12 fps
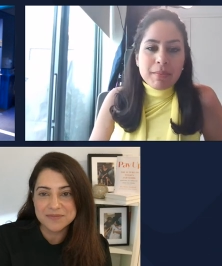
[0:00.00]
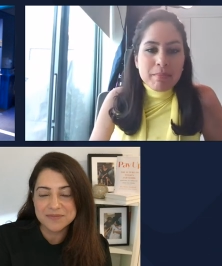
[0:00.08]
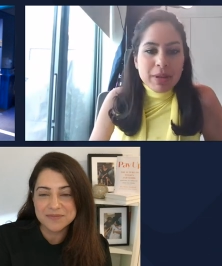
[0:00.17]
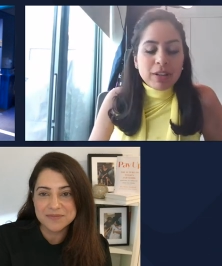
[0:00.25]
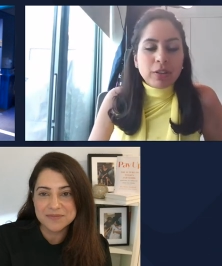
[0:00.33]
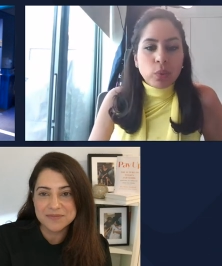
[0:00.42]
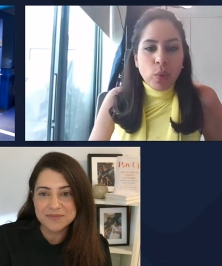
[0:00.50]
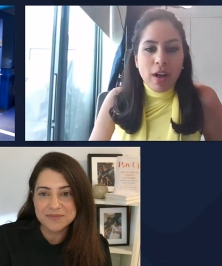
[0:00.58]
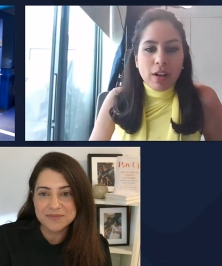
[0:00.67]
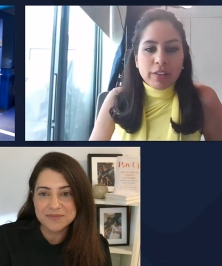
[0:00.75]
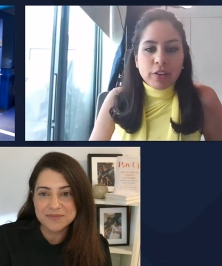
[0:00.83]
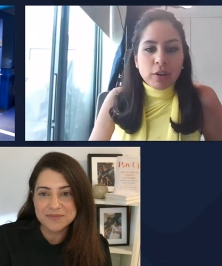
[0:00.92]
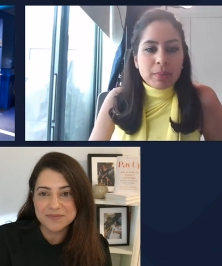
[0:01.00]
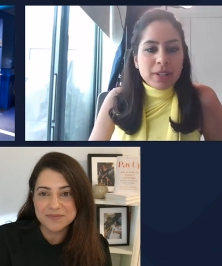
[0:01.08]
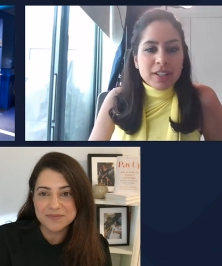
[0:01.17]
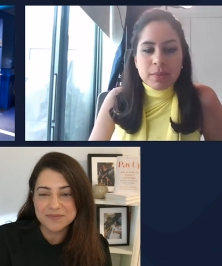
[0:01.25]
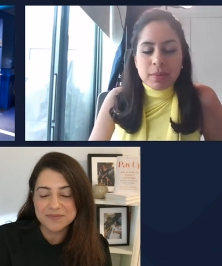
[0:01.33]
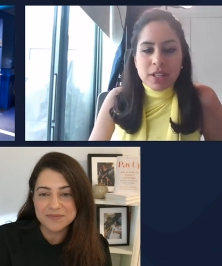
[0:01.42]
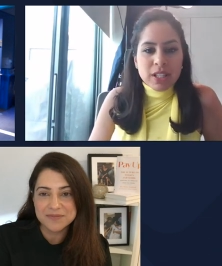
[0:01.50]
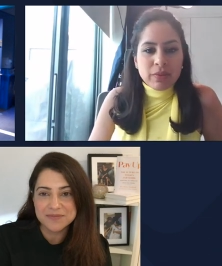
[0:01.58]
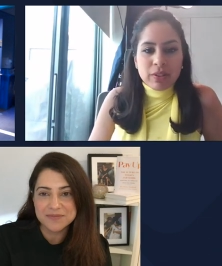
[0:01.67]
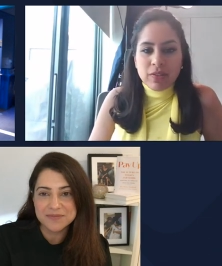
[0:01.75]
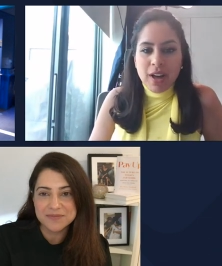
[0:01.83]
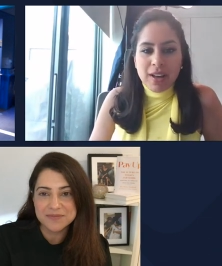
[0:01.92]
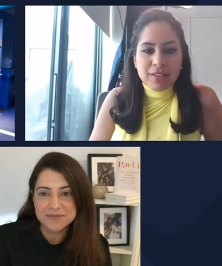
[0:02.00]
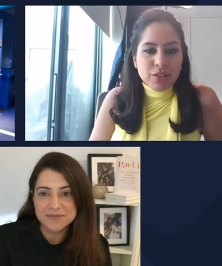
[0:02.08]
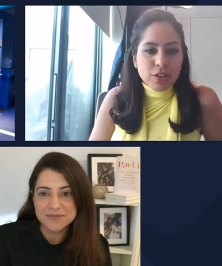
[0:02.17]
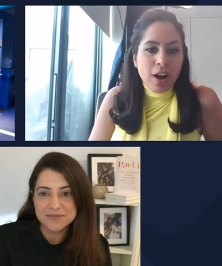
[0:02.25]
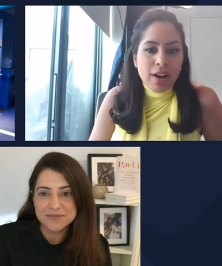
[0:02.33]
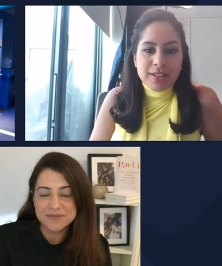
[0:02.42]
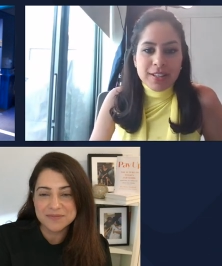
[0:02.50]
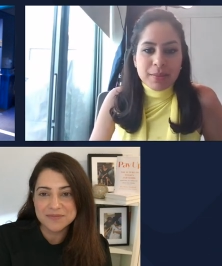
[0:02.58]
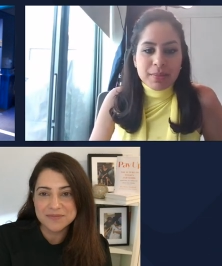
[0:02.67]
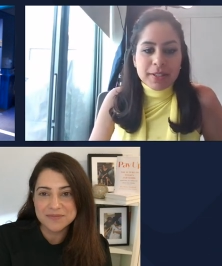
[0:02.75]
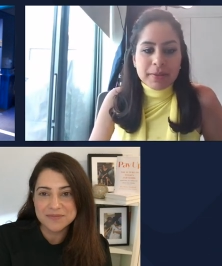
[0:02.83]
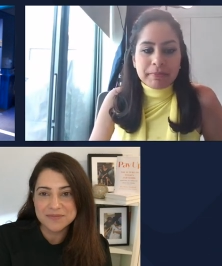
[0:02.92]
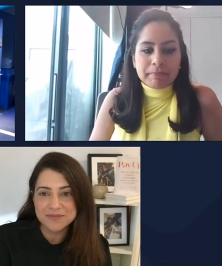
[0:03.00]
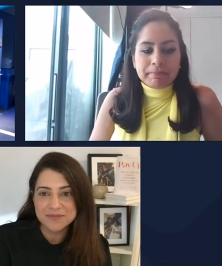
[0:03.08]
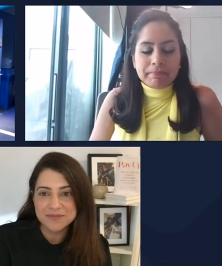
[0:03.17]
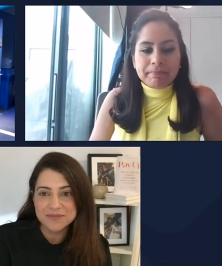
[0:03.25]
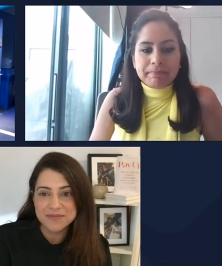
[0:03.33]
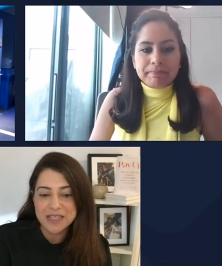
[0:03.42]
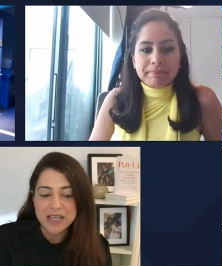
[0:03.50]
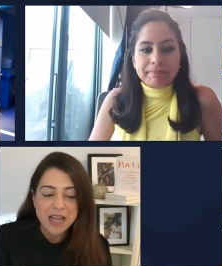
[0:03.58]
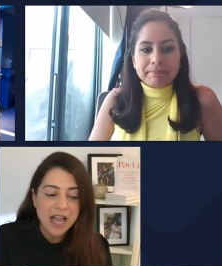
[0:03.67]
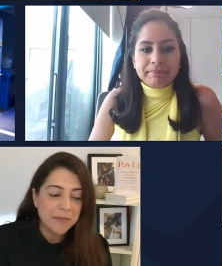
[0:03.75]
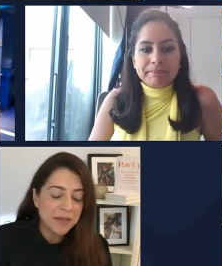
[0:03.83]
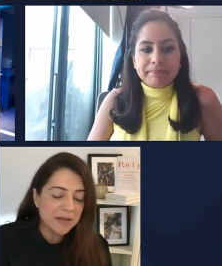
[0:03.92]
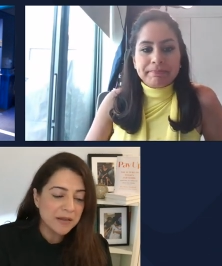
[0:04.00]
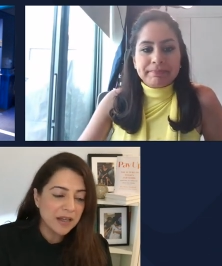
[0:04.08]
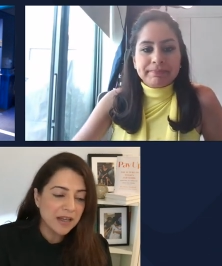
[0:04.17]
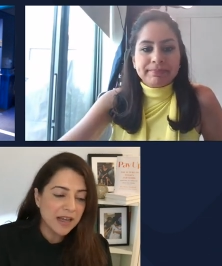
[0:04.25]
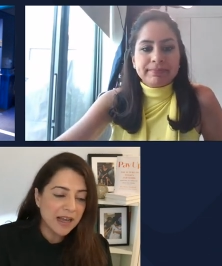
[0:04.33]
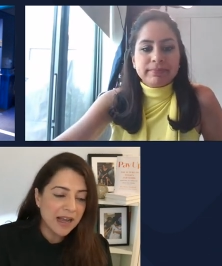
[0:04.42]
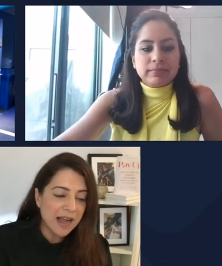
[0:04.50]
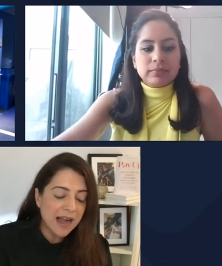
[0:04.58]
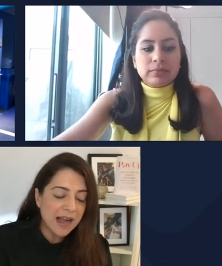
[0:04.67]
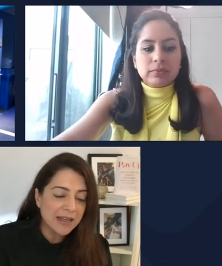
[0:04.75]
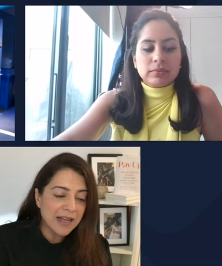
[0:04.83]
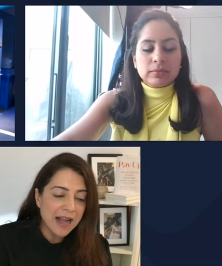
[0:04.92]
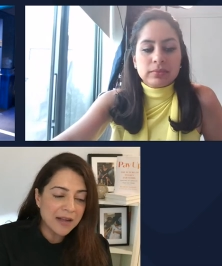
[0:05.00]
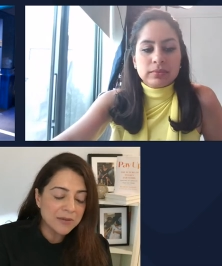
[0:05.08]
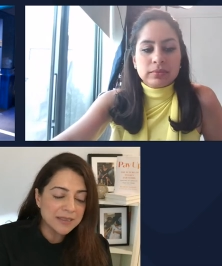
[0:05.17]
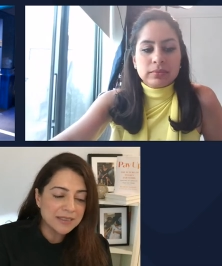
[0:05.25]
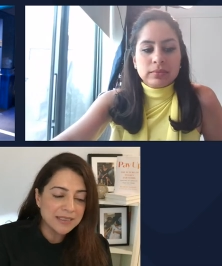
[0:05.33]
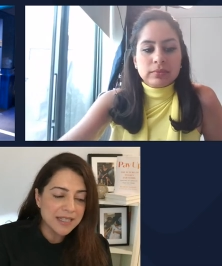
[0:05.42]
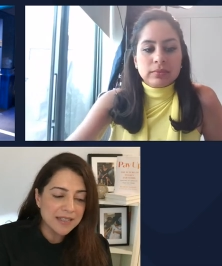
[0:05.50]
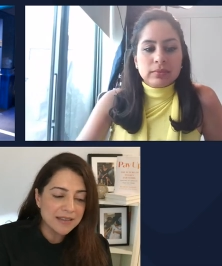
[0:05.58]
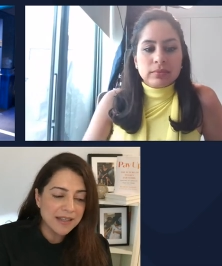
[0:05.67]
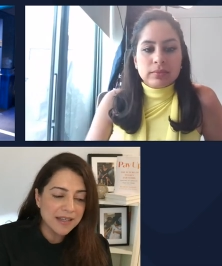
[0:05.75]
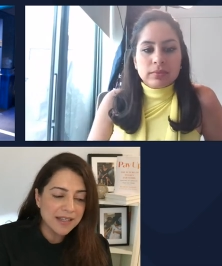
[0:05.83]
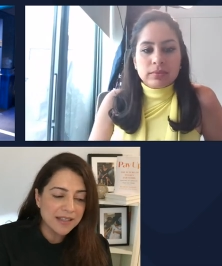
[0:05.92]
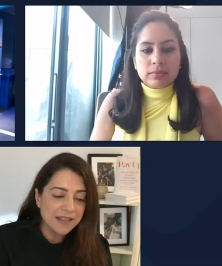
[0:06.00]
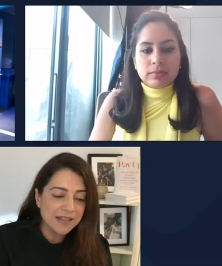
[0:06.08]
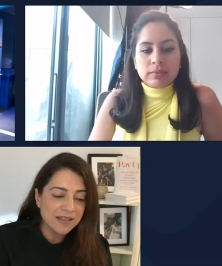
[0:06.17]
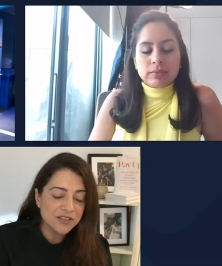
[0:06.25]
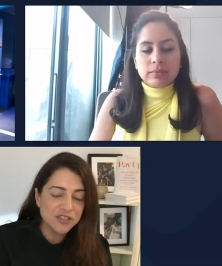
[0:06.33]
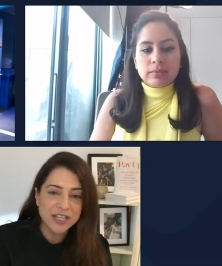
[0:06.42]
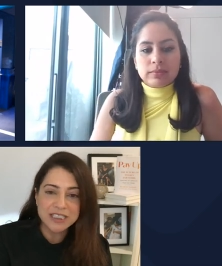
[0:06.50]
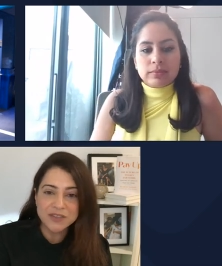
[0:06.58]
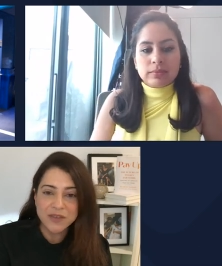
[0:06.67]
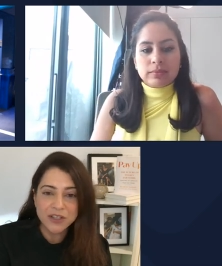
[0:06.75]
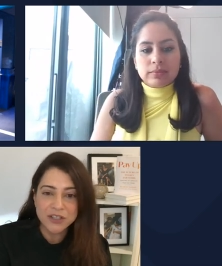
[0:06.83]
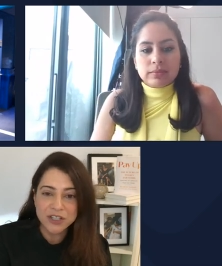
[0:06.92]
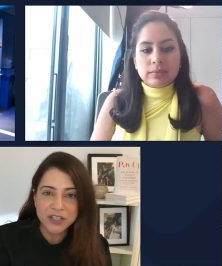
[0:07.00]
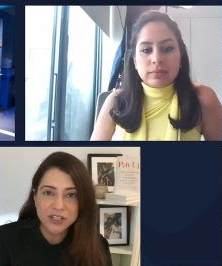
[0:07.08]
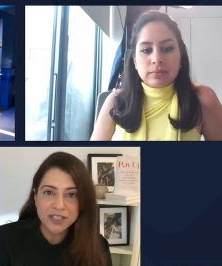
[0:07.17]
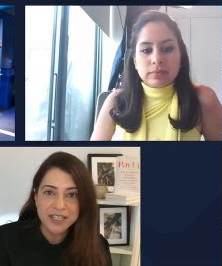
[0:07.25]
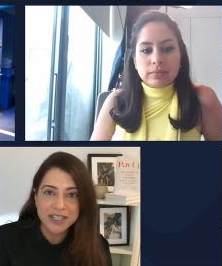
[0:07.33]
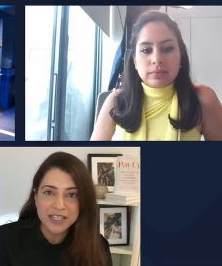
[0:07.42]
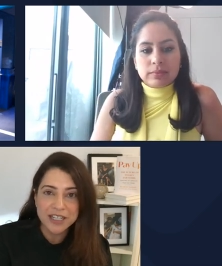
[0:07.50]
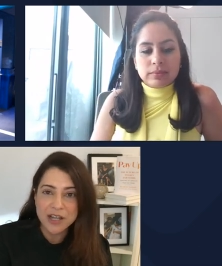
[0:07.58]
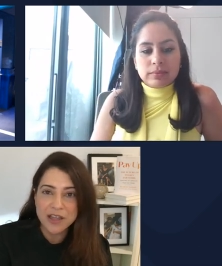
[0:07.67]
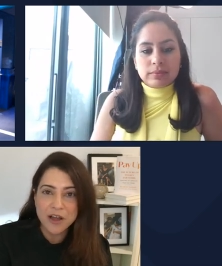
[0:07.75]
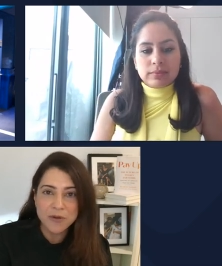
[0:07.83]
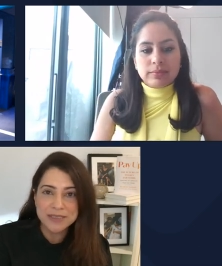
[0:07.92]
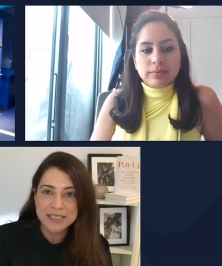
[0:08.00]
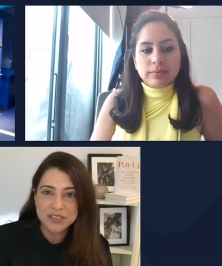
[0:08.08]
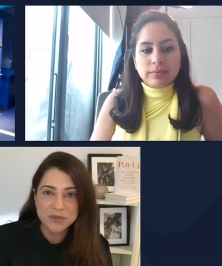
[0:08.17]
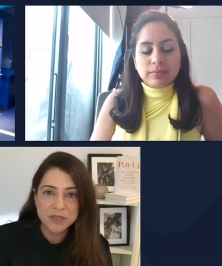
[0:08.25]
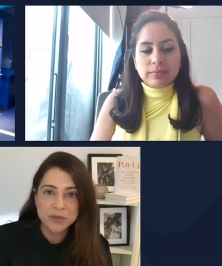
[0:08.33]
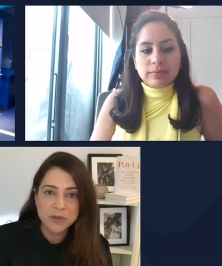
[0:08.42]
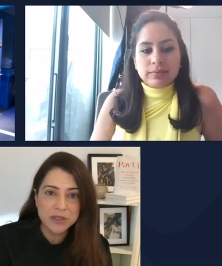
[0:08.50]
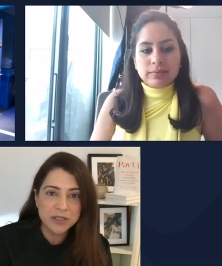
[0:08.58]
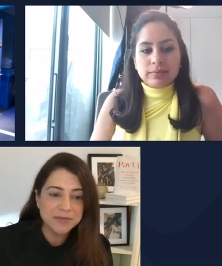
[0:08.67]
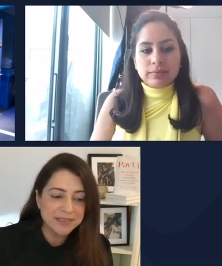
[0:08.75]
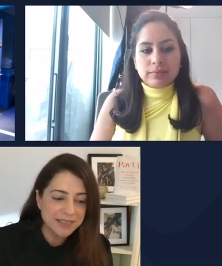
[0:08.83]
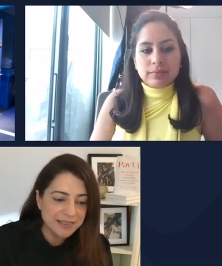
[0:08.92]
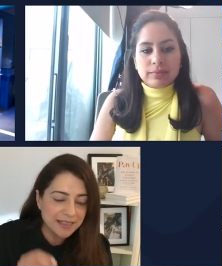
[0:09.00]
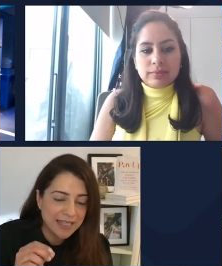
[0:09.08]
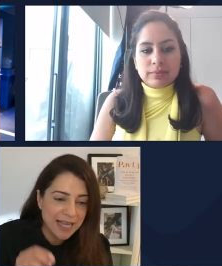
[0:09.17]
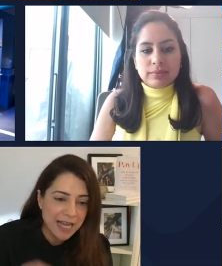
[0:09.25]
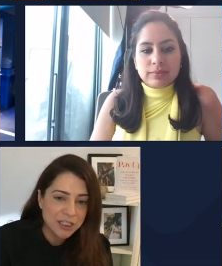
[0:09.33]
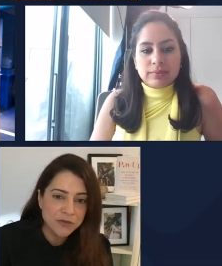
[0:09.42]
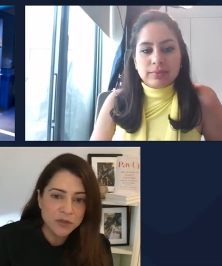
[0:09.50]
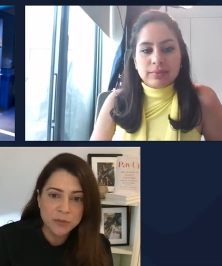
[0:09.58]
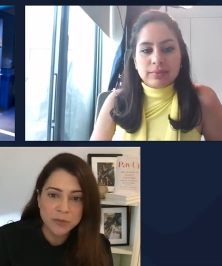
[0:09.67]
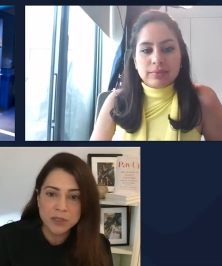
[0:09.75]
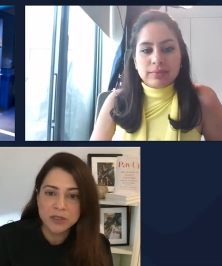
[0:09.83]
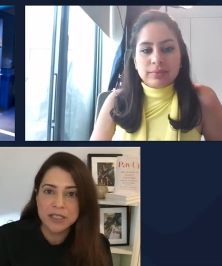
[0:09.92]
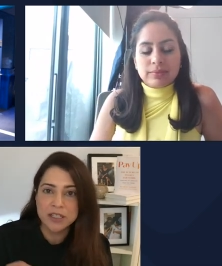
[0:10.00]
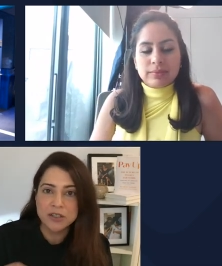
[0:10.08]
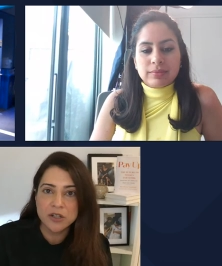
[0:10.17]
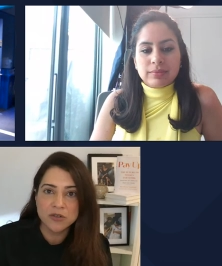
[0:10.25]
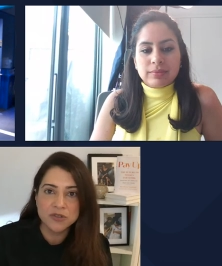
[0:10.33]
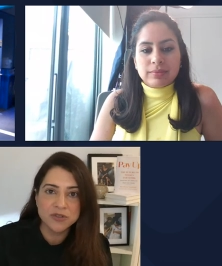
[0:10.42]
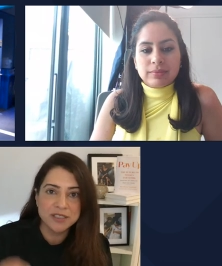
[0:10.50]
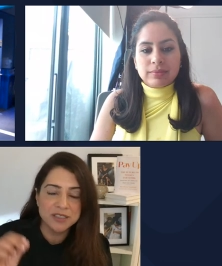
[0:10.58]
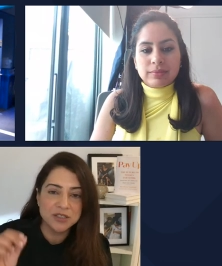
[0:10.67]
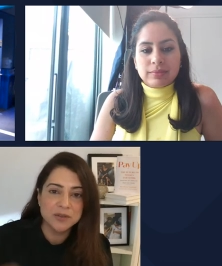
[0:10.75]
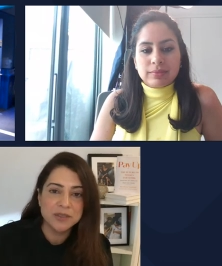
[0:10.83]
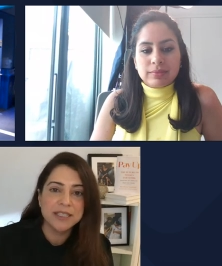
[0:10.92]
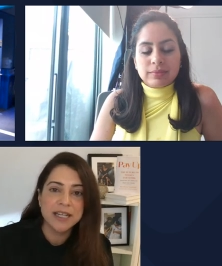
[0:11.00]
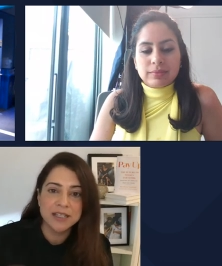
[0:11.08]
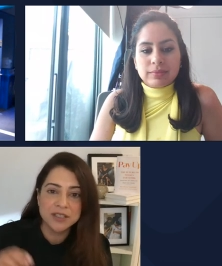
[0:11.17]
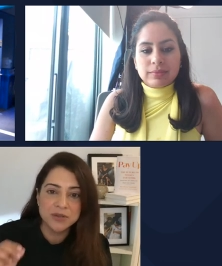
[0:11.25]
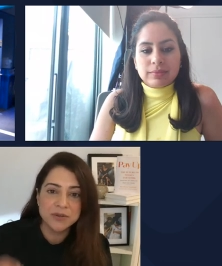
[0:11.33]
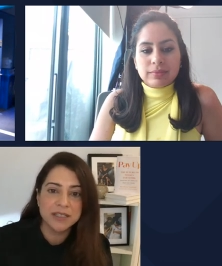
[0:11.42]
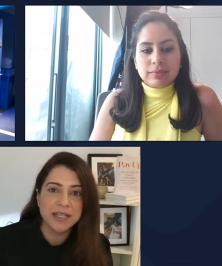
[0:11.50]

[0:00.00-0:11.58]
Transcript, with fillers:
Speaker 1: to build wealth your biggest piece of advice or hot tips i mean i i would say
Speaker 2: like chase failure you know, I always say Serena Williams sits at the edge of her ability and a coach who says, do it again, do it